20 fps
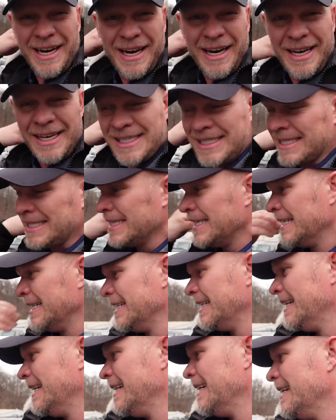it is.
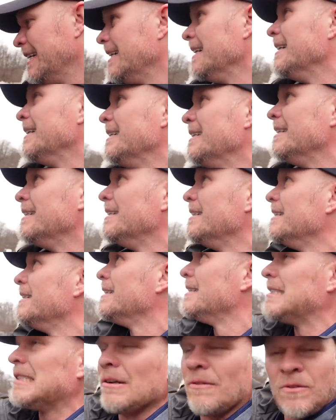
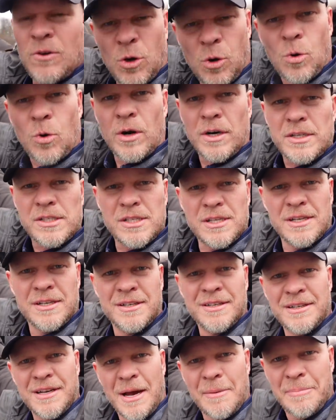So of course,
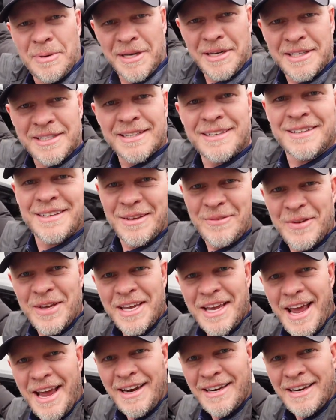I picked the V